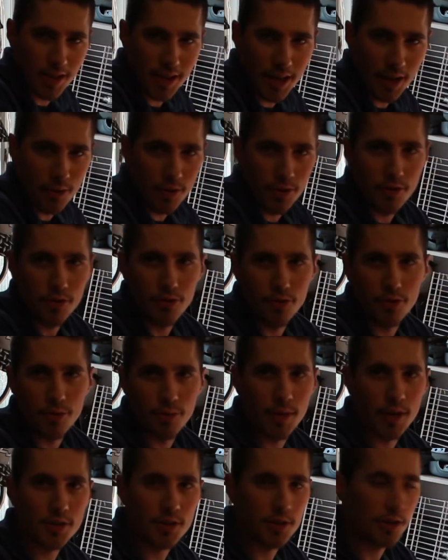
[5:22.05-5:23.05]
Can't really do too
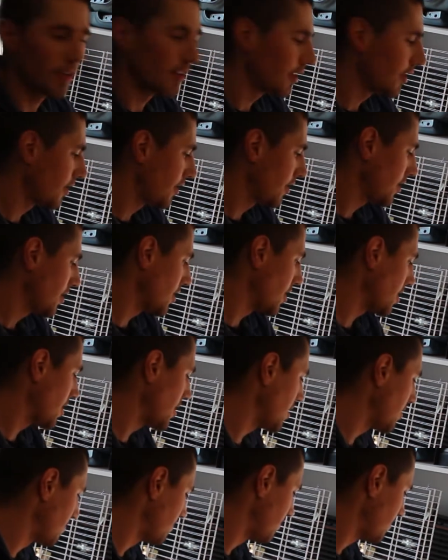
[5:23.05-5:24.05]
much.
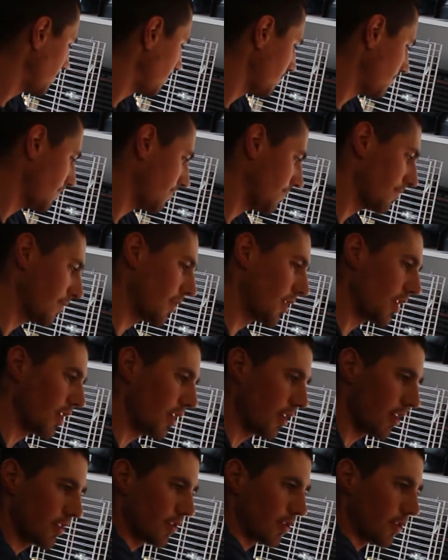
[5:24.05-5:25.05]

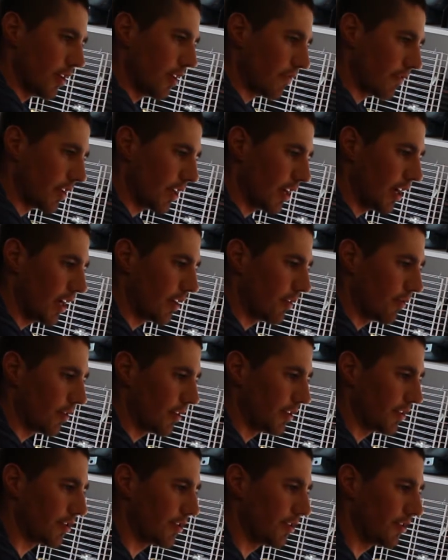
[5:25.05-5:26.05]
So I've got 1,